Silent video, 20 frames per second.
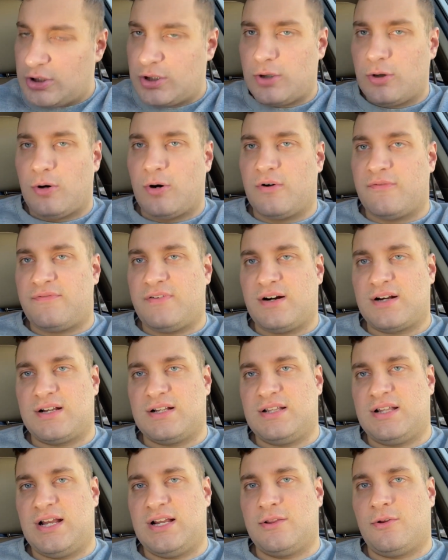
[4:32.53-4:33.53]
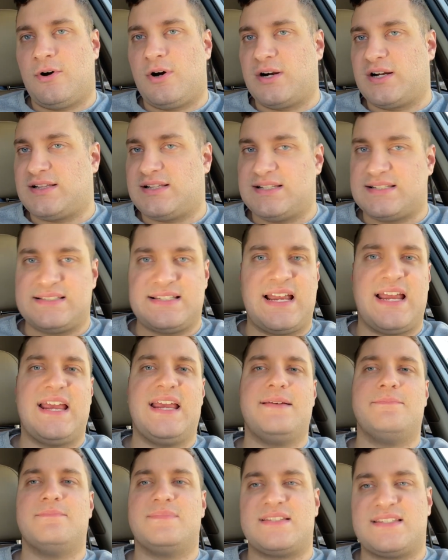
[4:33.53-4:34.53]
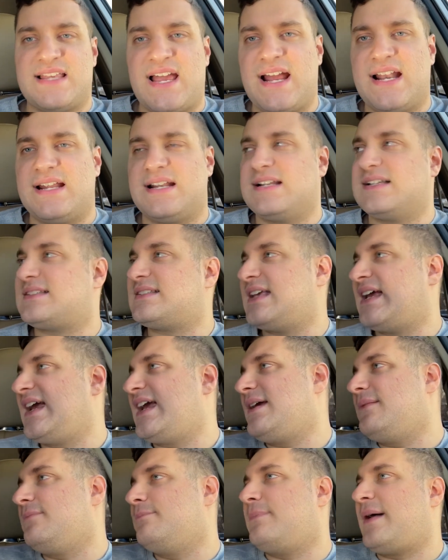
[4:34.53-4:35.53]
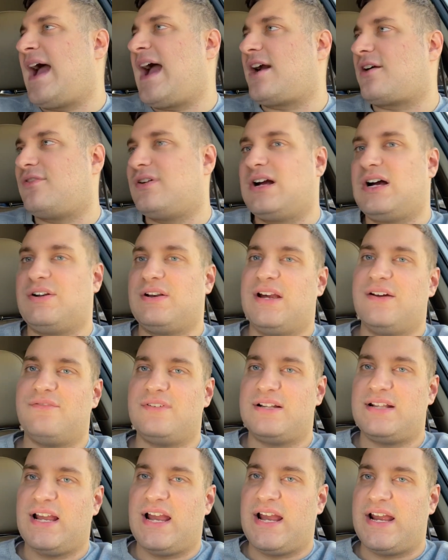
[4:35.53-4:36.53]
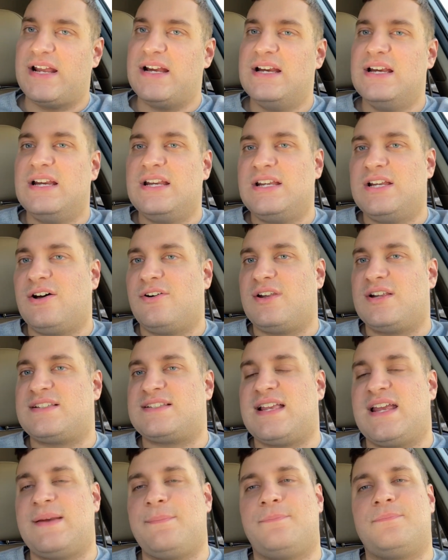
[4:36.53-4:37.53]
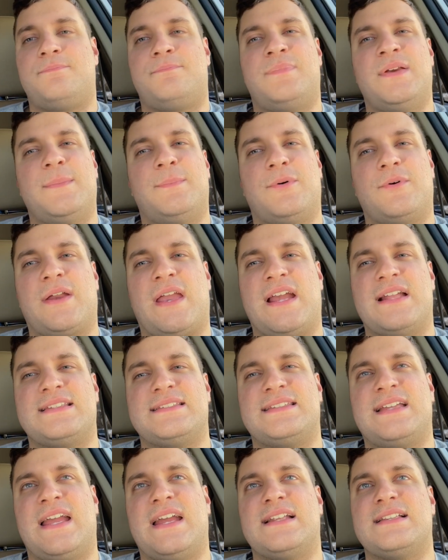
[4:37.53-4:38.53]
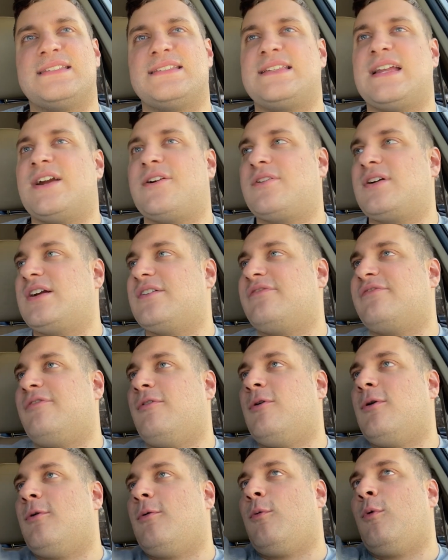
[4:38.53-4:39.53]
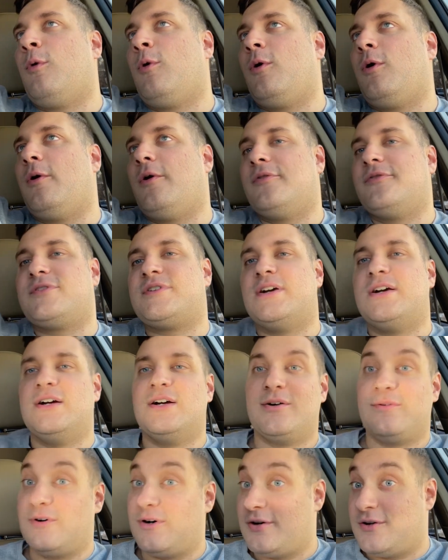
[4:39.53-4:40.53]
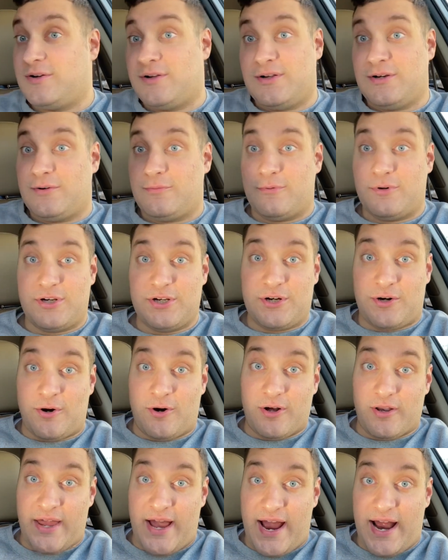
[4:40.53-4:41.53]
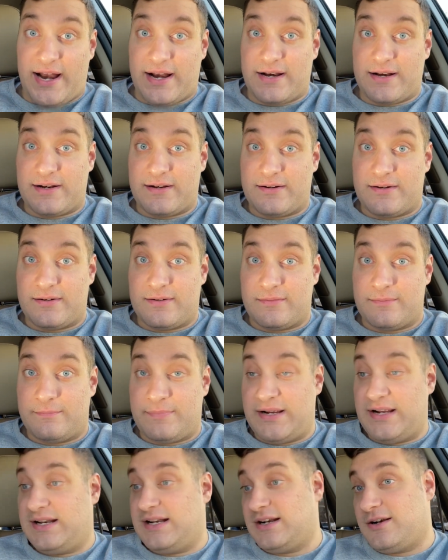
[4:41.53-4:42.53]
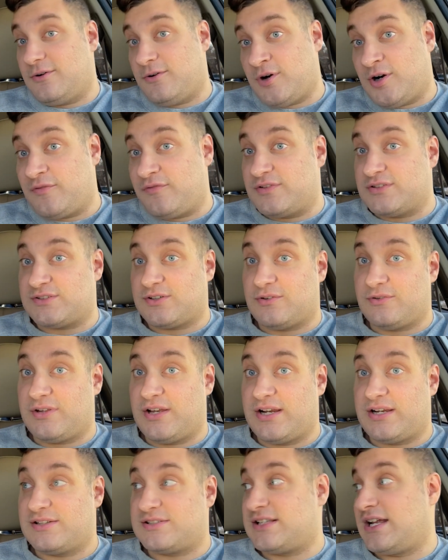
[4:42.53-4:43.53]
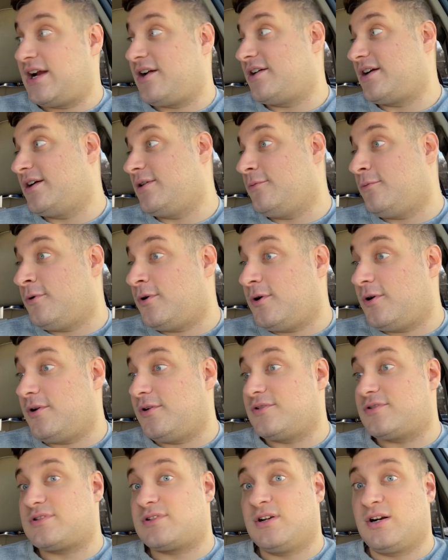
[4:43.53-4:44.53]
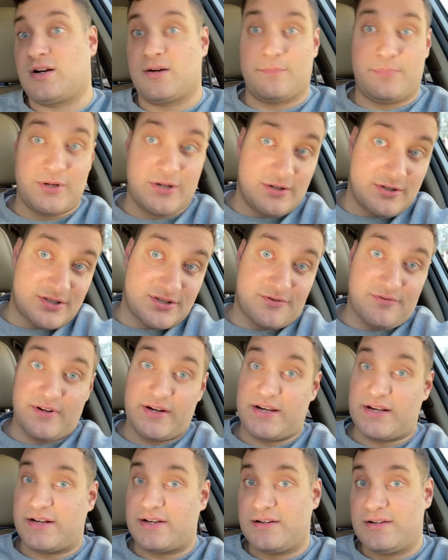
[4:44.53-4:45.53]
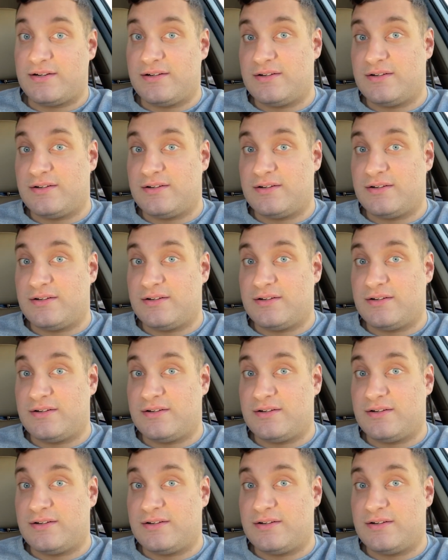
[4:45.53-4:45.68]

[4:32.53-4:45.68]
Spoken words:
All fucking day long at the same setting, the same background every day. You know, they say people can't stand staring at four walls. Well, what do you call that? Being in an office all day. You're staring at walls, a computer screen.